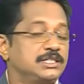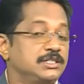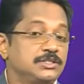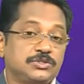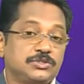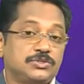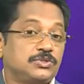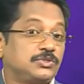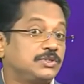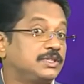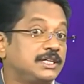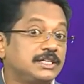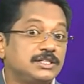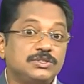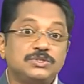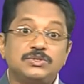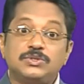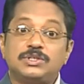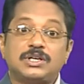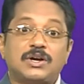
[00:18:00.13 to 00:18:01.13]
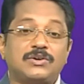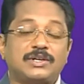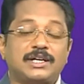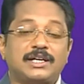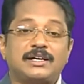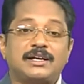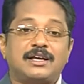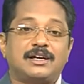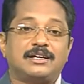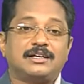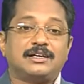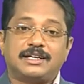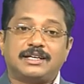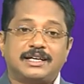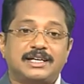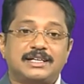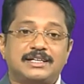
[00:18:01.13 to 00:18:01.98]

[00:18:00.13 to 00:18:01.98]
So, there is no doubt at all, correct?